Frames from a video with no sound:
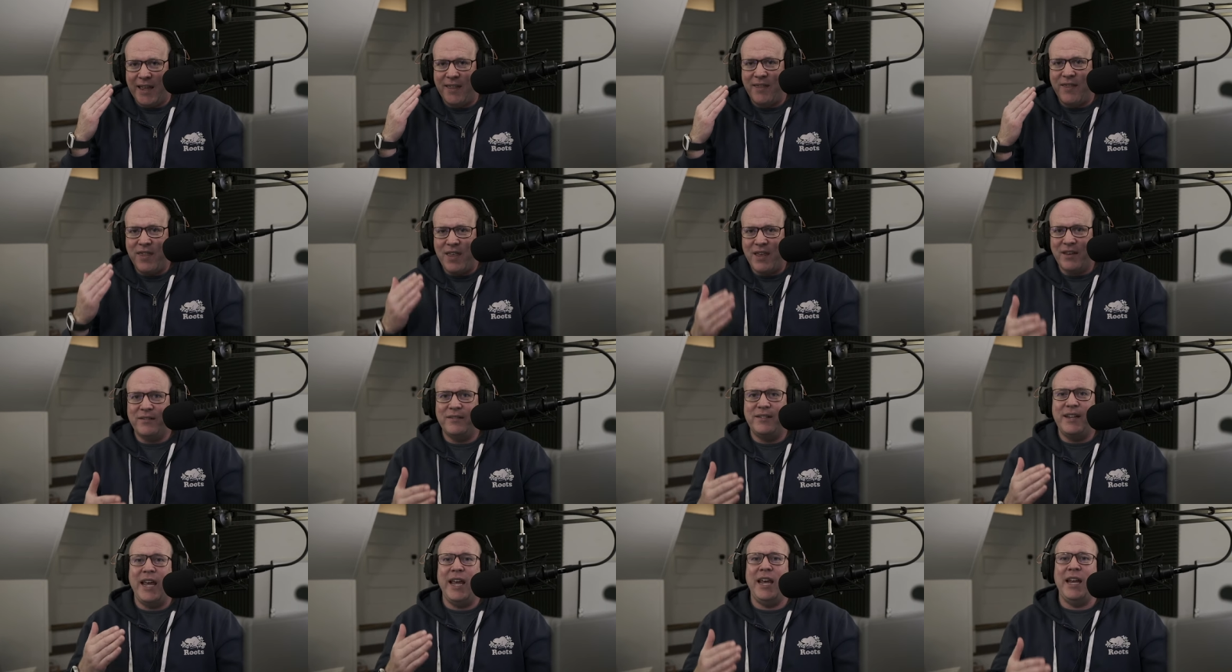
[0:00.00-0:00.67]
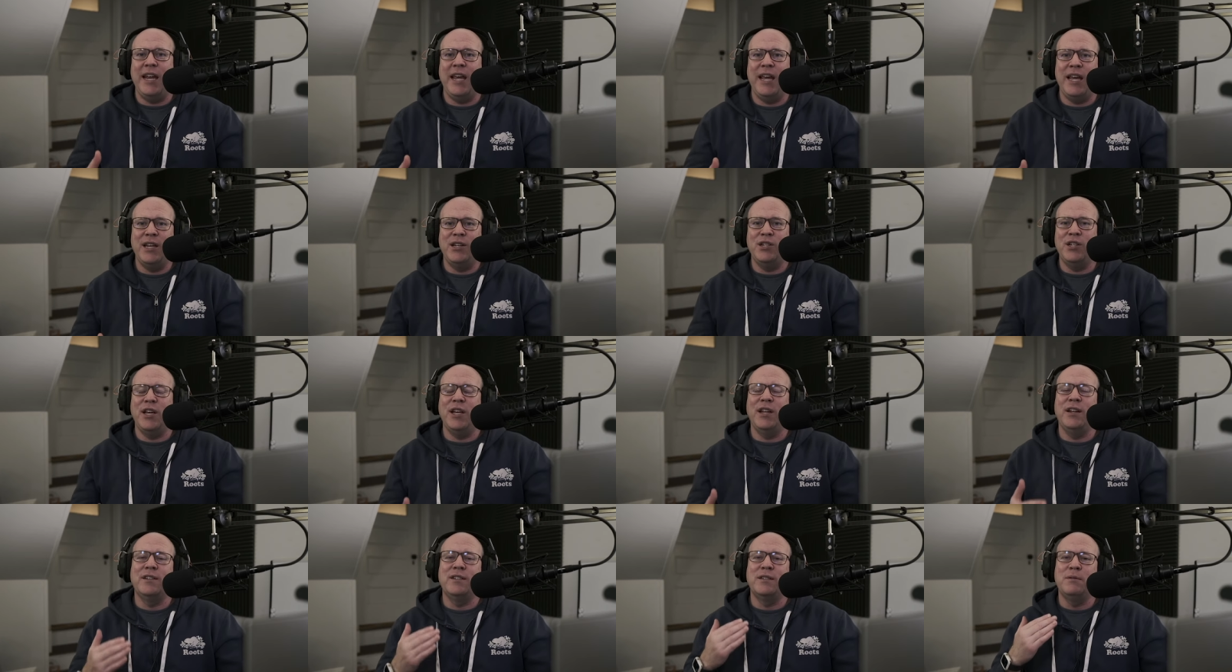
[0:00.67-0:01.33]
in this day and
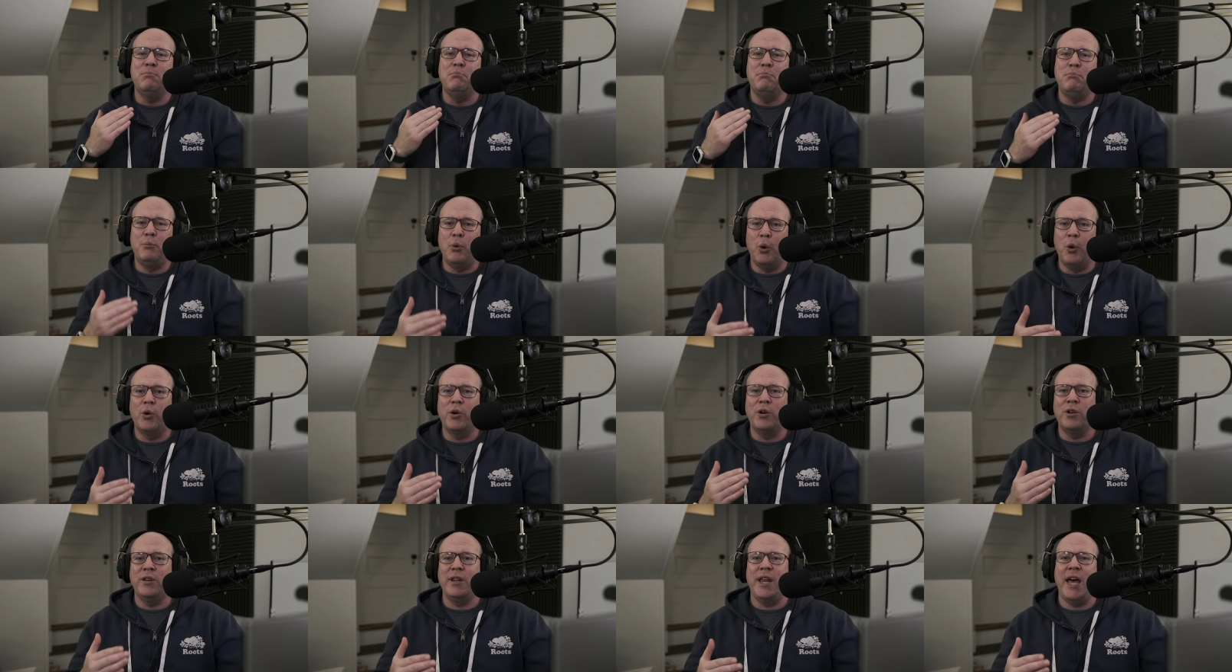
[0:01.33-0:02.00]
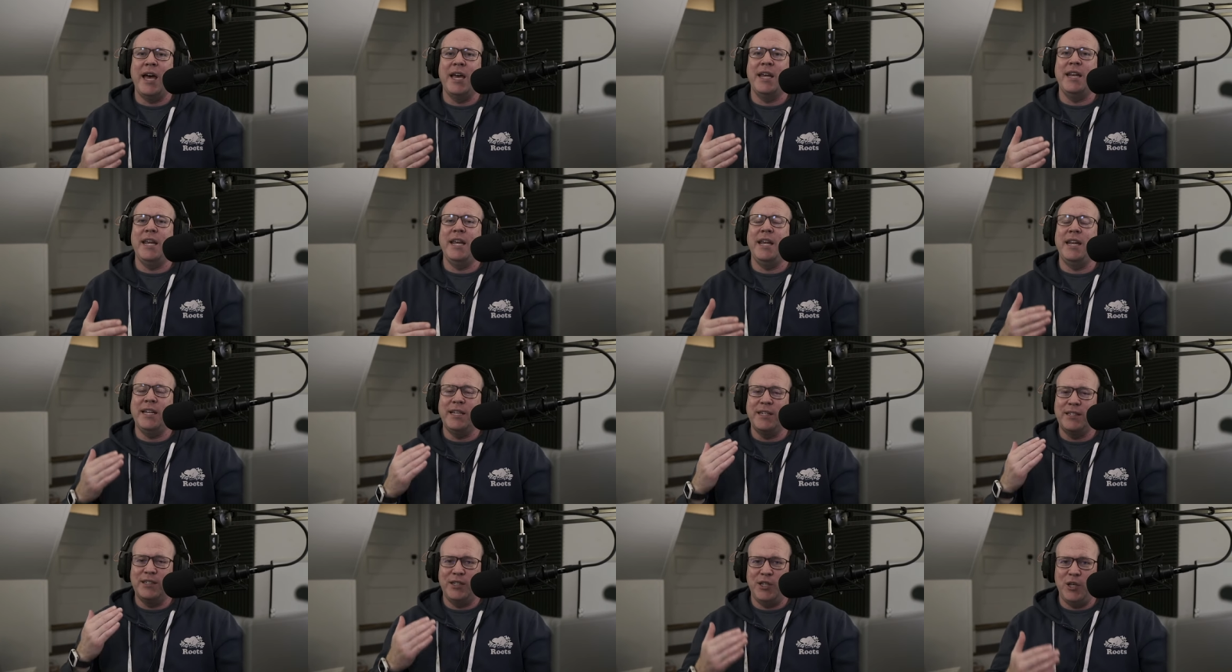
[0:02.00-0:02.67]
age, it is borderline
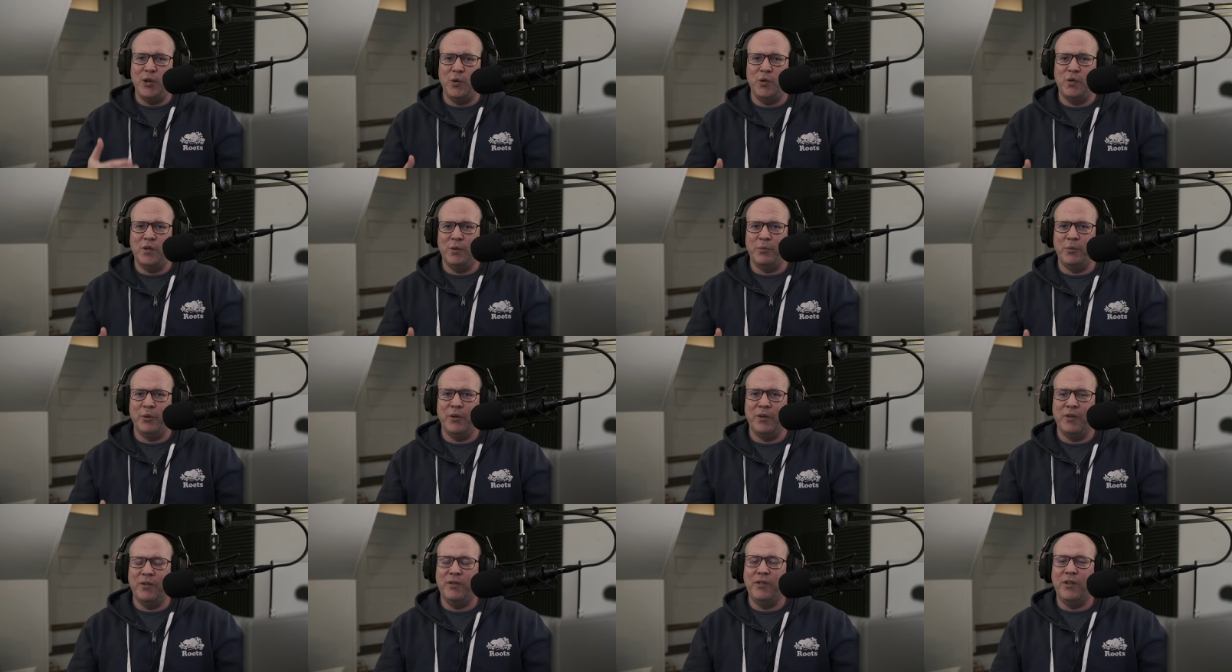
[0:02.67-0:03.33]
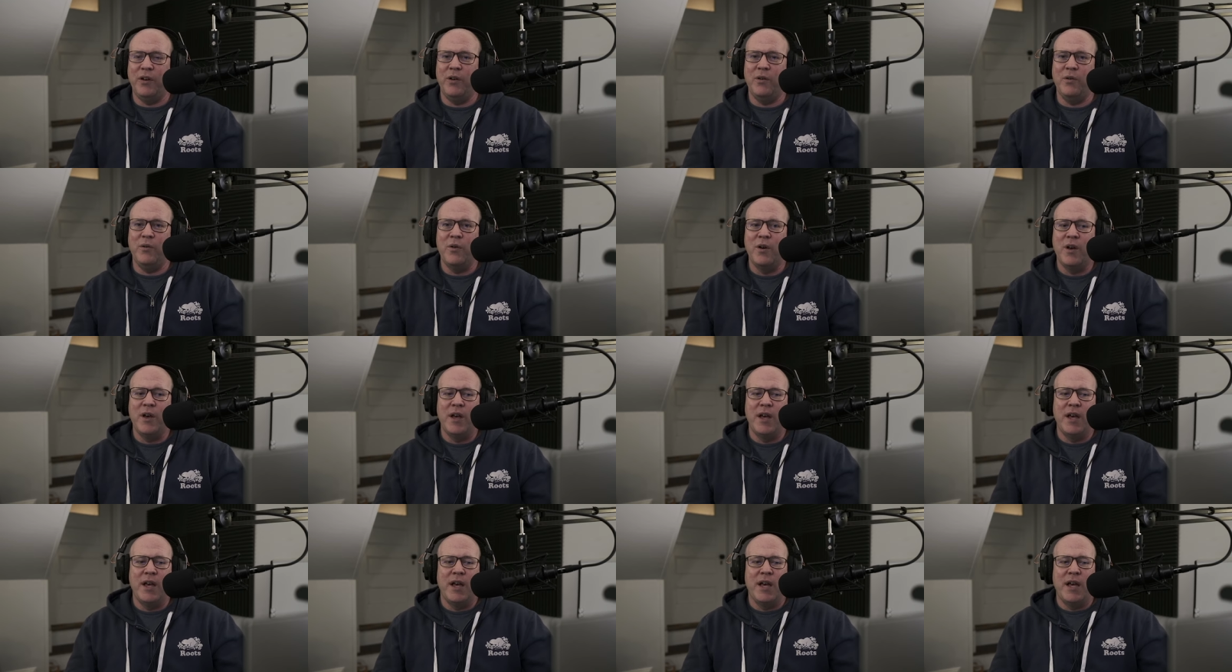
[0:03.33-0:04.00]
inexcusable.
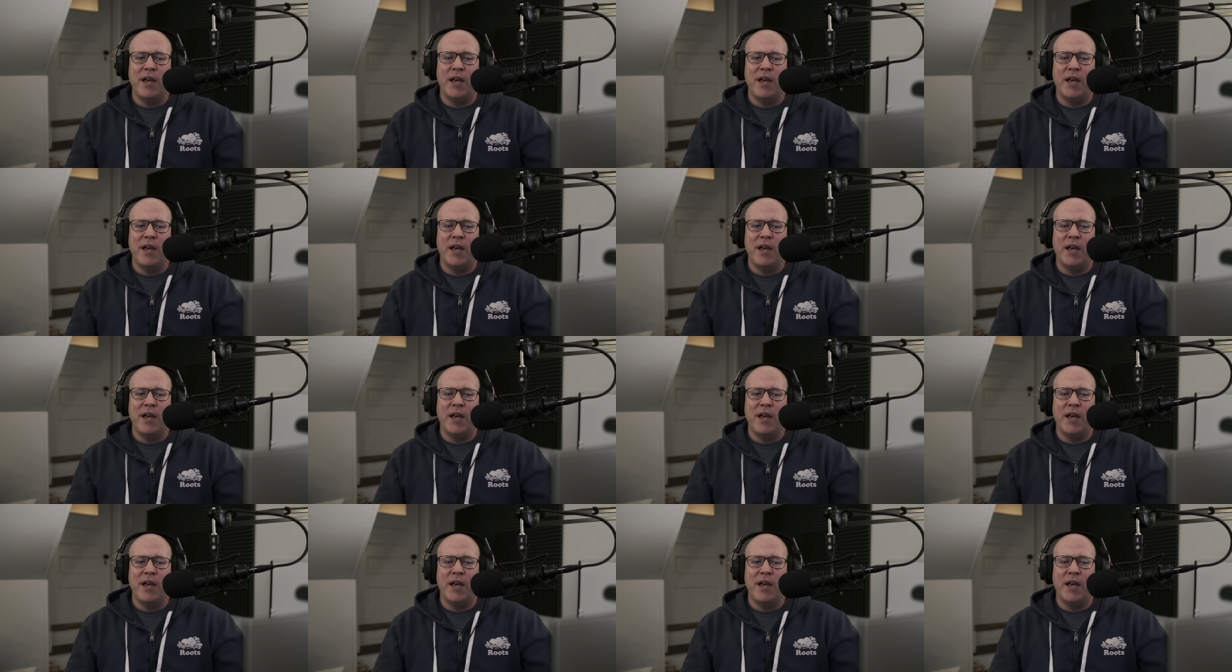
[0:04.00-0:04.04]
So,